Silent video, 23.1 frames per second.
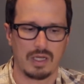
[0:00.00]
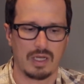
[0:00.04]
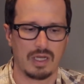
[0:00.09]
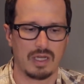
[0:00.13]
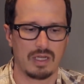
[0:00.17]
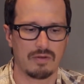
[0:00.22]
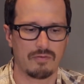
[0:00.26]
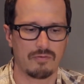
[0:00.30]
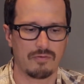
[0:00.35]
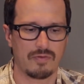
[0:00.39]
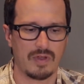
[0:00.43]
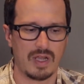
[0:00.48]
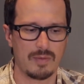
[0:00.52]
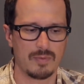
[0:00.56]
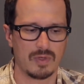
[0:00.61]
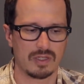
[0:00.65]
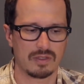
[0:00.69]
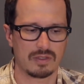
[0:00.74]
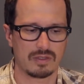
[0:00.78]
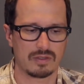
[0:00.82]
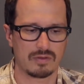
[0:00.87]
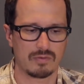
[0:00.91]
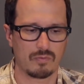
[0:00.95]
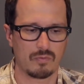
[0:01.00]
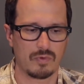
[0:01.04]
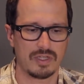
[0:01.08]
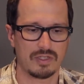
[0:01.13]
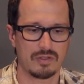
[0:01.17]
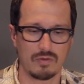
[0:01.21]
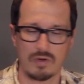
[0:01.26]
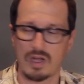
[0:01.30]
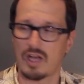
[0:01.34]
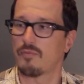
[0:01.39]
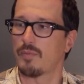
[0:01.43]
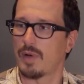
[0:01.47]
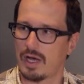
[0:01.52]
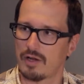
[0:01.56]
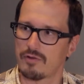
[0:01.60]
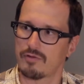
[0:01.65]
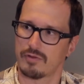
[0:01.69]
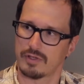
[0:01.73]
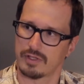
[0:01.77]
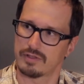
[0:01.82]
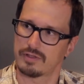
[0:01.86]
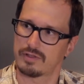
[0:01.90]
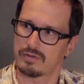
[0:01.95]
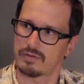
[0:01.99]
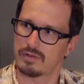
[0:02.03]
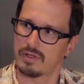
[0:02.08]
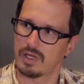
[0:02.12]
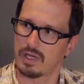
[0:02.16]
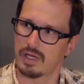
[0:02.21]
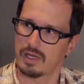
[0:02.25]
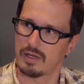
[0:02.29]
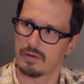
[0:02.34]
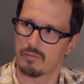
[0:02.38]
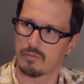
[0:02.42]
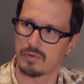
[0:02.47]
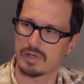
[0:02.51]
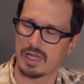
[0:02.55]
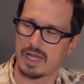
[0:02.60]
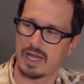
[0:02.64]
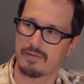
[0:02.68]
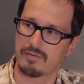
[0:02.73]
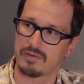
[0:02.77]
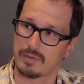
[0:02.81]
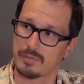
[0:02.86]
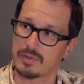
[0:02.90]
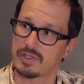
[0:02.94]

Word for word: In Famous, we do have boundaries. We have